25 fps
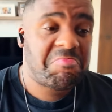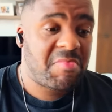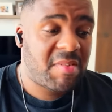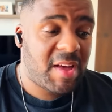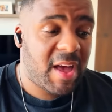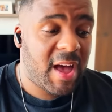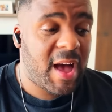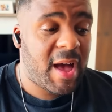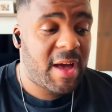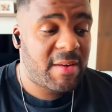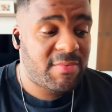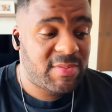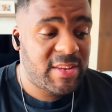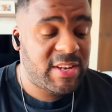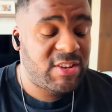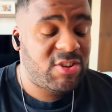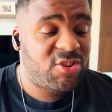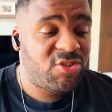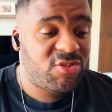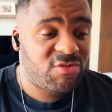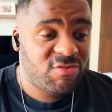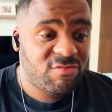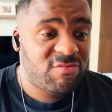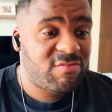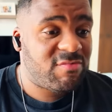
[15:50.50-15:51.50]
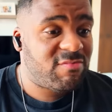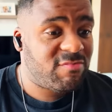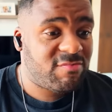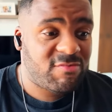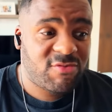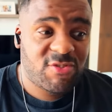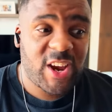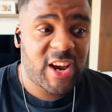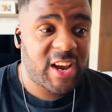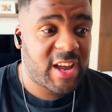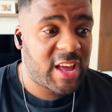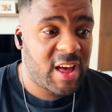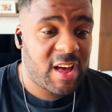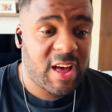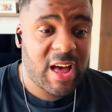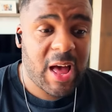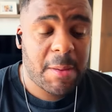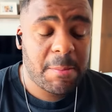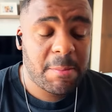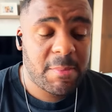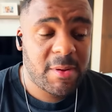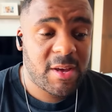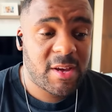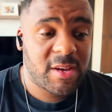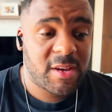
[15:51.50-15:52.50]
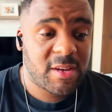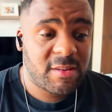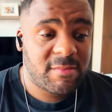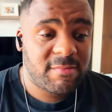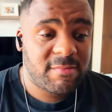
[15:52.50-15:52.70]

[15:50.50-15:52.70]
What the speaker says: I need to check out Hamburg.